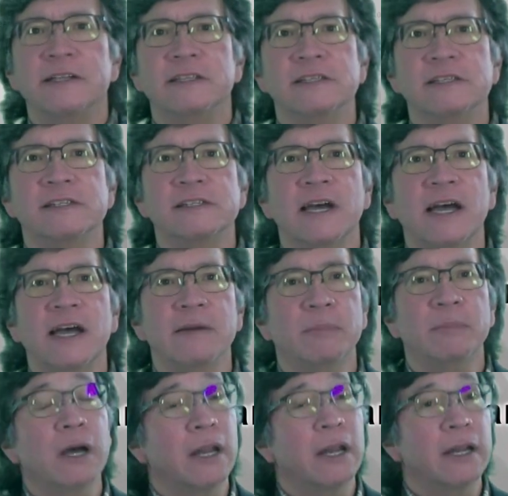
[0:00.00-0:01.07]
at this
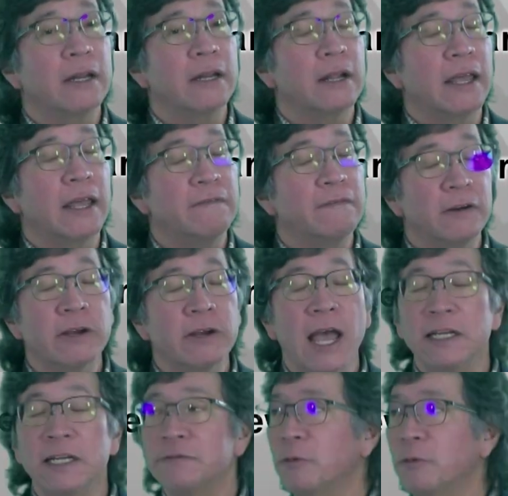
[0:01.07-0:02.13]
time. But a
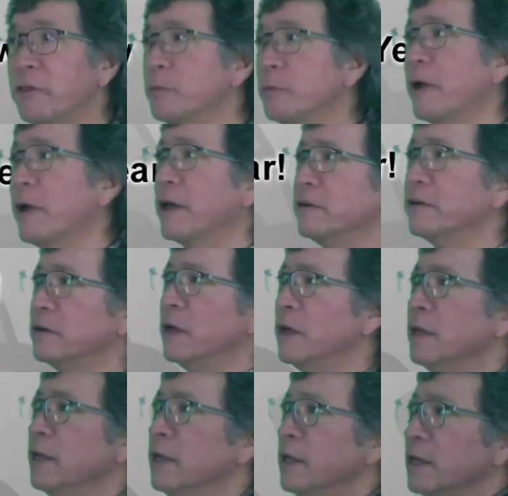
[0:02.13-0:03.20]
very active weather pattern
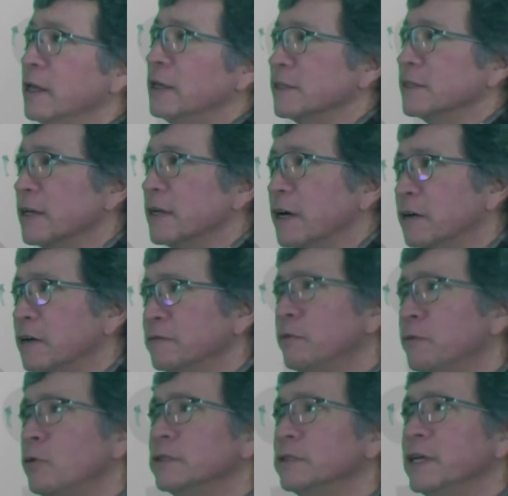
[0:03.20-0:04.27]
is going to
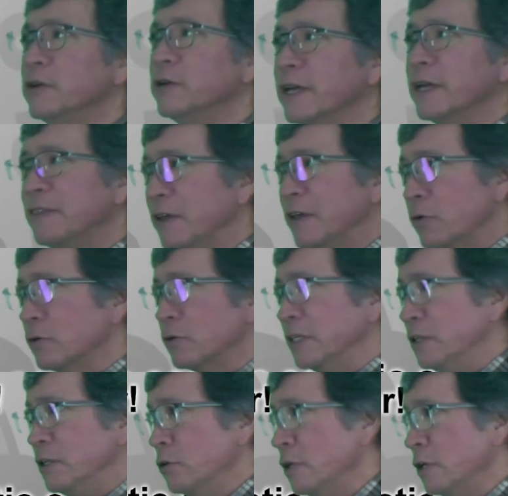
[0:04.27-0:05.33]
unfold here in the
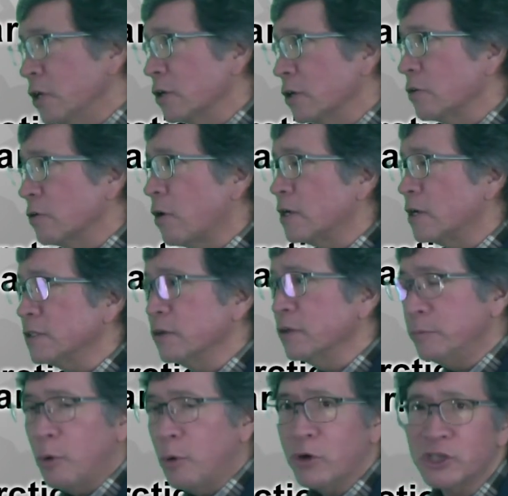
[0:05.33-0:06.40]
early new year across a
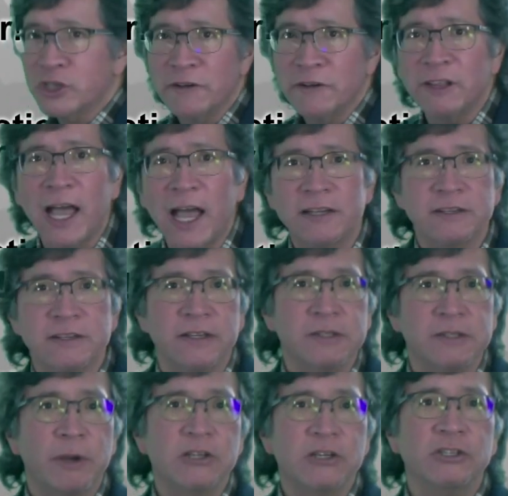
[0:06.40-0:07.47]
good portion of Alaska,
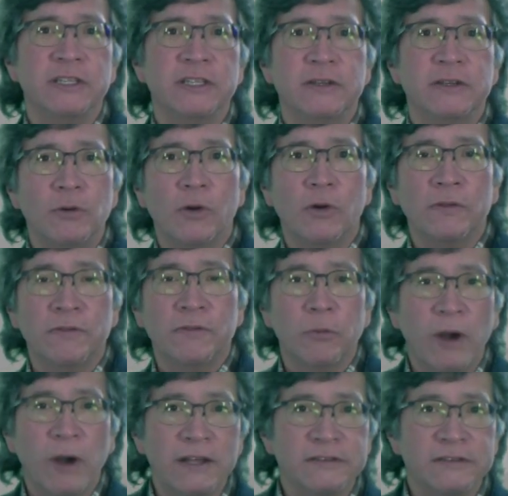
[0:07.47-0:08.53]
especially the north,
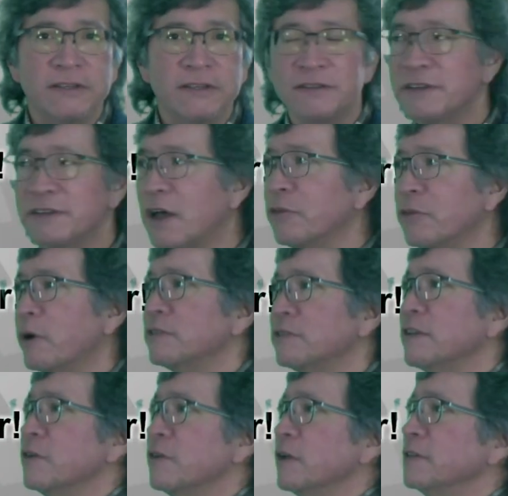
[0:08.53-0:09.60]
the west,
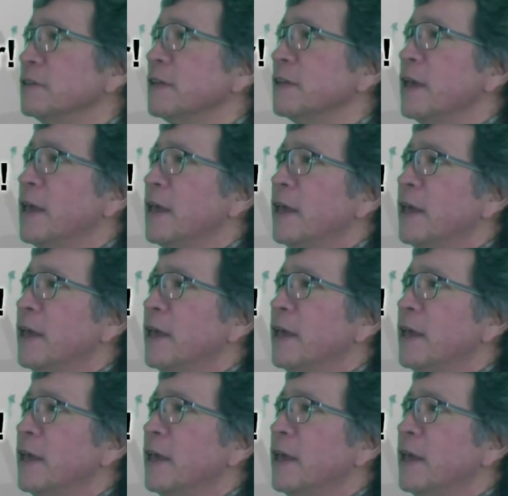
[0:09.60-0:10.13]
southwest areas.